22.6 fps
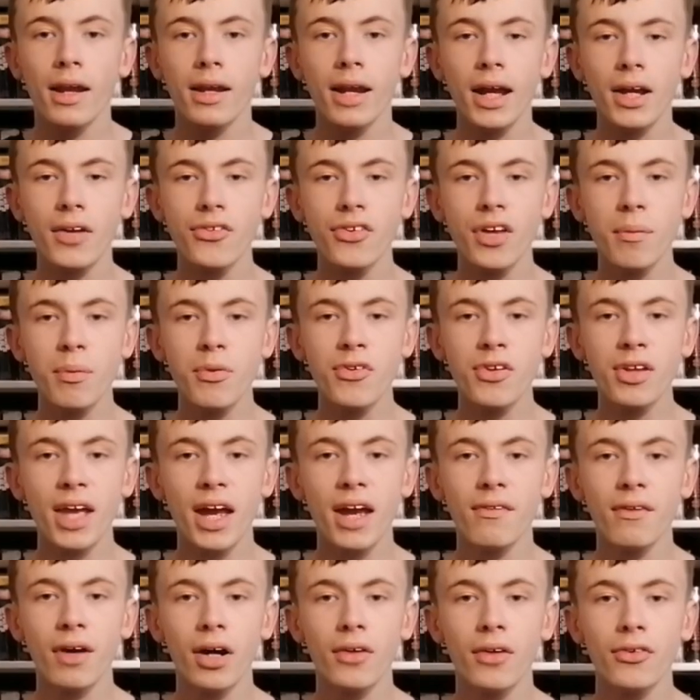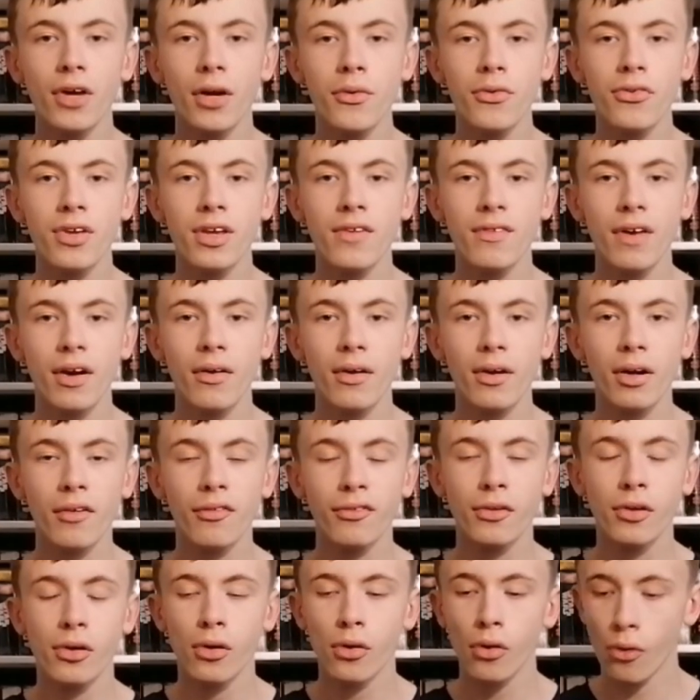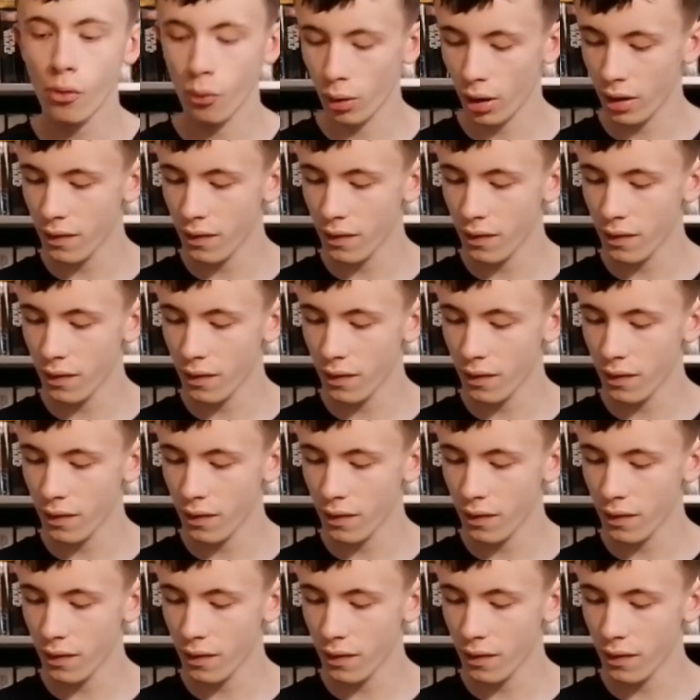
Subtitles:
Next up is a game that I don't see very often at all,